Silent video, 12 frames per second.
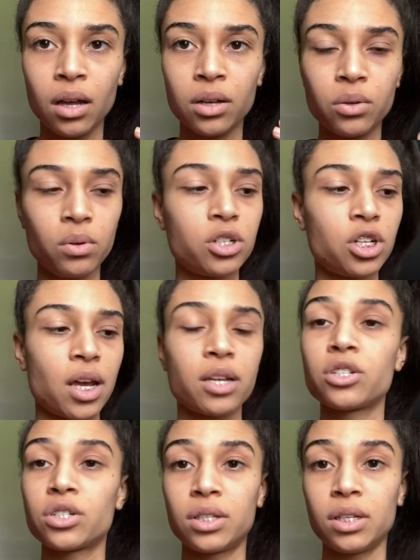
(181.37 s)
you could
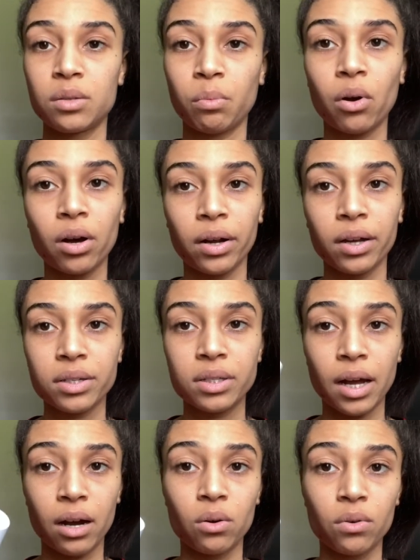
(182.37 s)
change these products
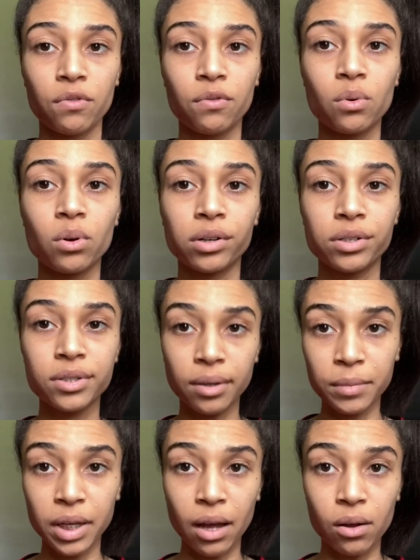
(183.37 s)
out for
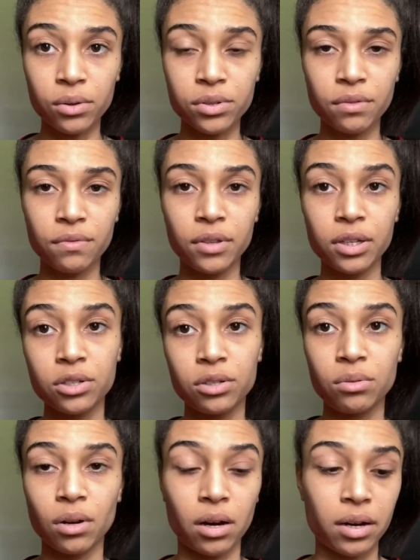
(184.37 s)
something else if these
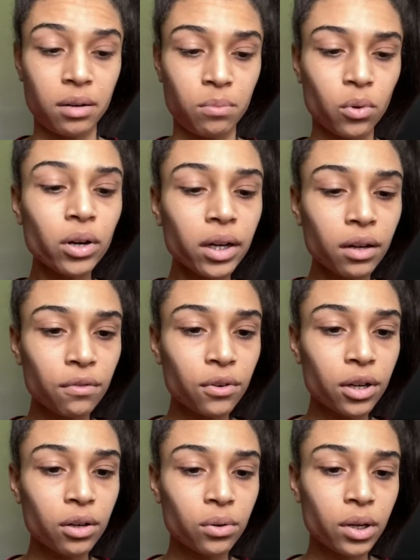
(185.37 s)
do not end up working for
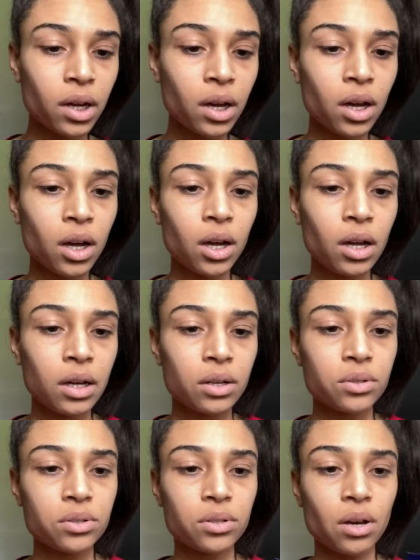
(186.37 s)
you.
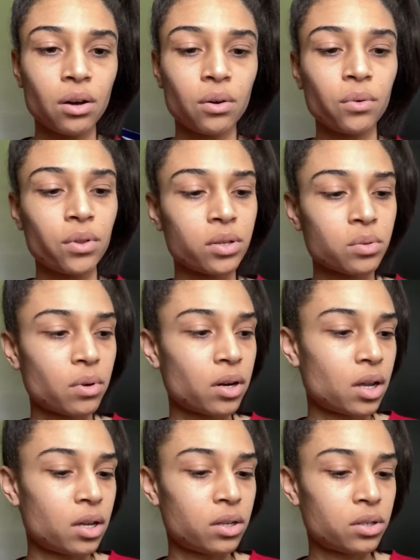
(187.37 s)
So this one
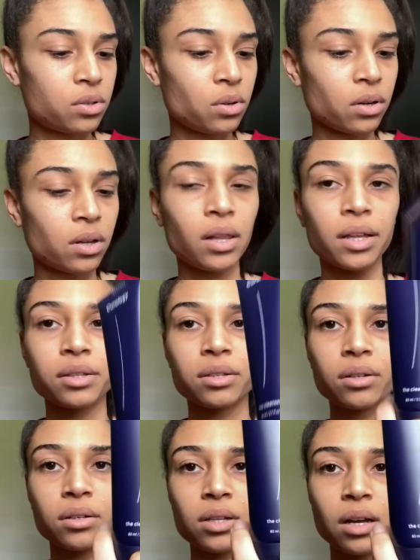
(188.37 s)
is your
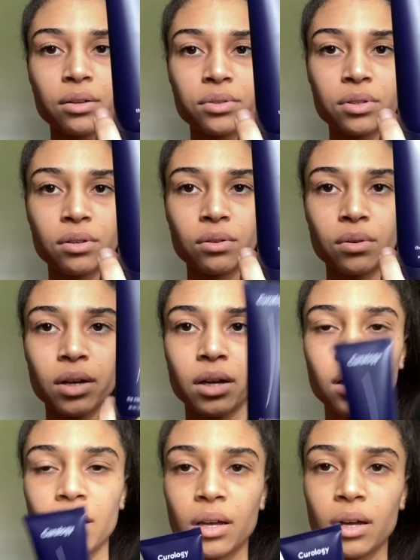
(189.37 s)
cleanser. It tells you,
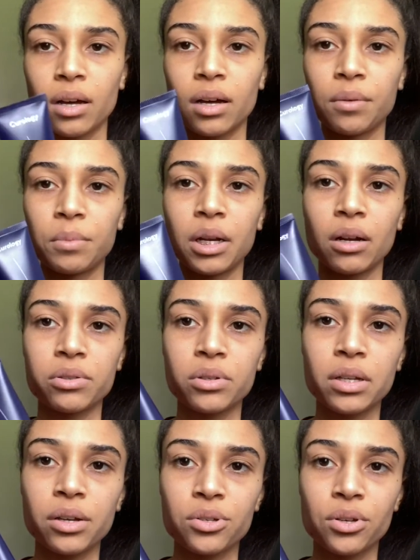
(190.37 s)
and it also
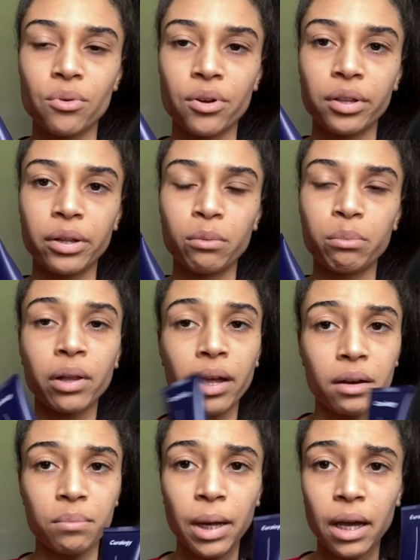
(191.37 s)
tells you on the little
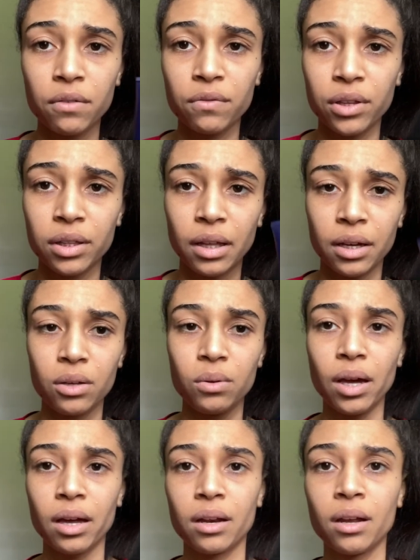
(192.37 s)
pamphlet that you
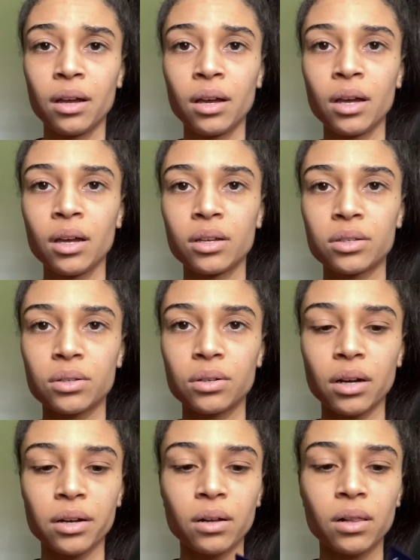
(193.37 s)
get. So you
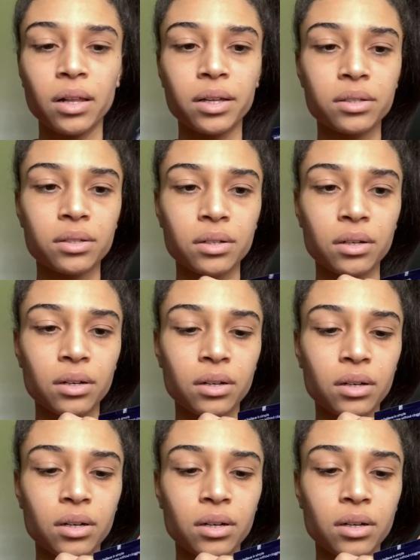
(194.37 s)
got your cleanser,